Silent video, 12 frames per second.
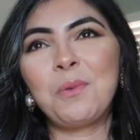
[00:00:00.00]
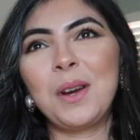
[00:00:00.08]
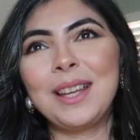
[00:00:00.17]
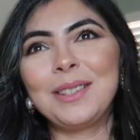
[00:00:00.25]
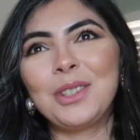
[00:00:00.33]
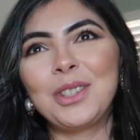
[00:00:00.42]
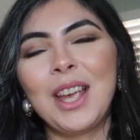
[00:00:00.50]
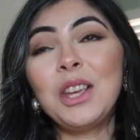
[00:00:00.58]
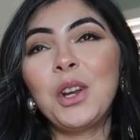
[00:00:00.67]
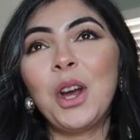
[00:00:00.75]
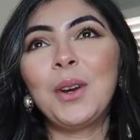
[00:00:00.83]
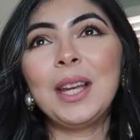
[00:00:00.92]
which,
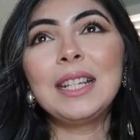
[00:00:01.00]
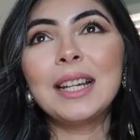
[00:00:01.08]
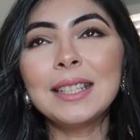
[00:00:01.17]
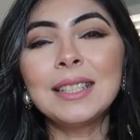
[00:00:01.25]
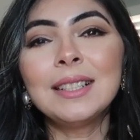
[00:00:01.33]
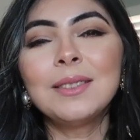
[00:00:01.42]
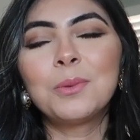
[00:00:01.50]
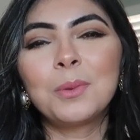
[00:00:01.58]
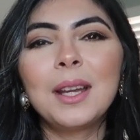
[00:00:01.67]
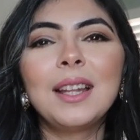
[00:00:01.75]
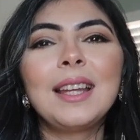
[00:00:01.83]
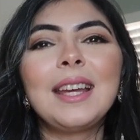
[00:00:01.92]
you know, he doesn't
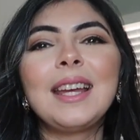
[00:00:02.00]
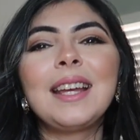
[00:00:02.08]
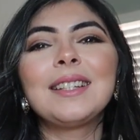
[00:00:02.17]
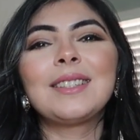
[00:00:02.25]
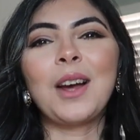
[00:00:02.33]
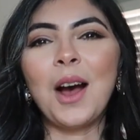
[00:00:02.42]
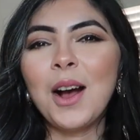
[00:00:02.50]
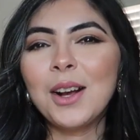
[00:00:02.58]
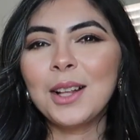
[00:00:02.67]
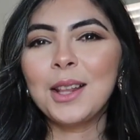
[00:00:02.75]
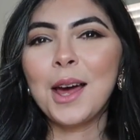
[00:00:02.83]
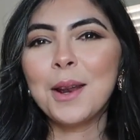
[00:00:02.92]
really
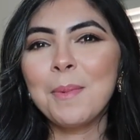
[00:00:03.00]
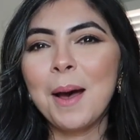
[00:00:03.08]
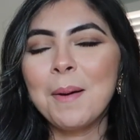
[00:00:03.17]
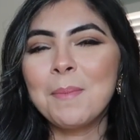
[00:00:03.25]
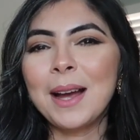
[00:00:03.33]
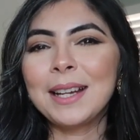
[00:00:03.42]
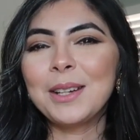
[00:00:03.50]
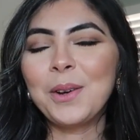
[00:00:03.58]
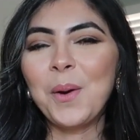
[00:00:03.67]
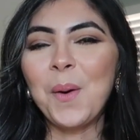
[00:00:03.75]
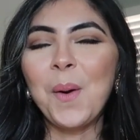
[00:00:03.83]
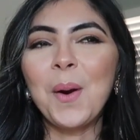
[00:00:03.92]
talk a lot about my
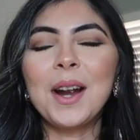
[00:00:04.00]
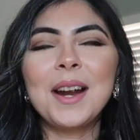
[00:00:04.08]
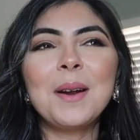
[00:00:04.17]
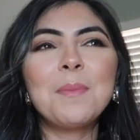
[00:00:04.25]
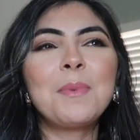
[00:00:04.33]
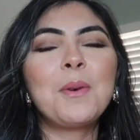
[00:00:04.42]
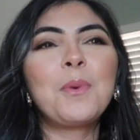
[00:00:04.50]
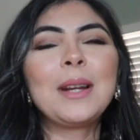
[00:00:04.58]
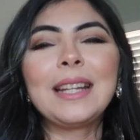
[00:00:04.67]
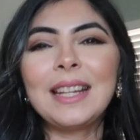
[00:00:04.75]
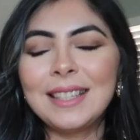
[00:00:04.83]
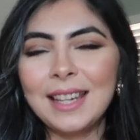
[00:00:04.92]
decor, but
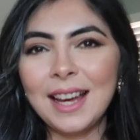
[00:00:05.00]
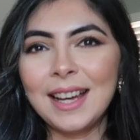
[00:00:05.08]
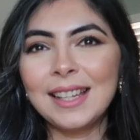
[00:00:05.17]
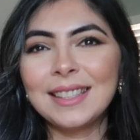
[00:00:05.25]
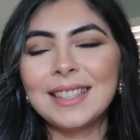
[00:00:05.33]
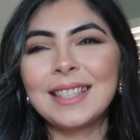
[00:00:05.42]
when he does,